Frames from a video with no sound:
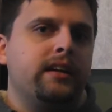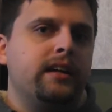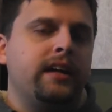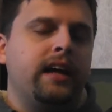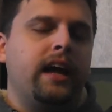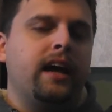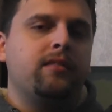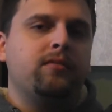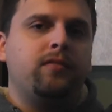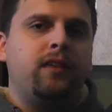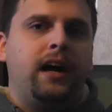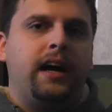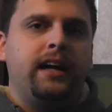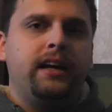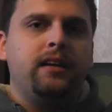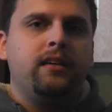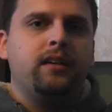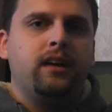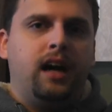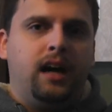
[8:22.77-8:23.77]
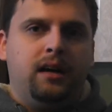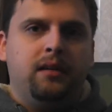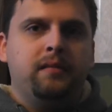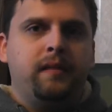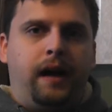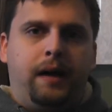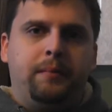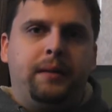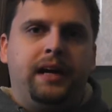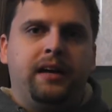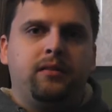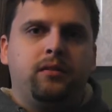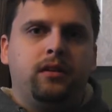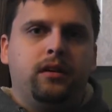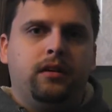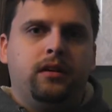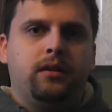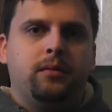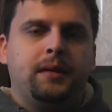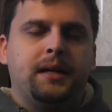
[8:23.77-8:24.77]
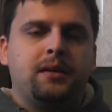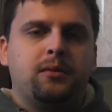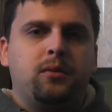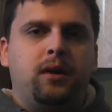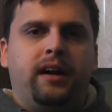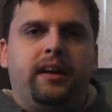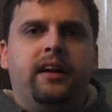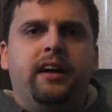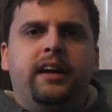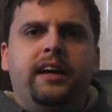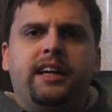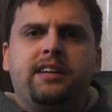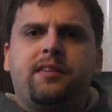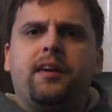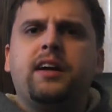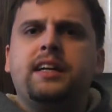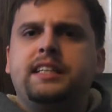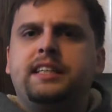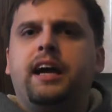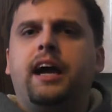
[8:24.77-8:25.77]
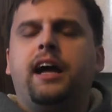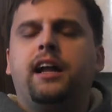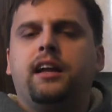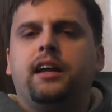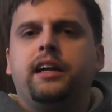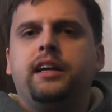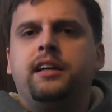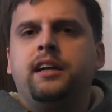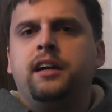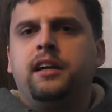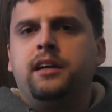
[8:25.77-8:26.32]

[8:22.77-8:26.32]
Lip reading: yeah, fine, I'm in, no matter what, is very telling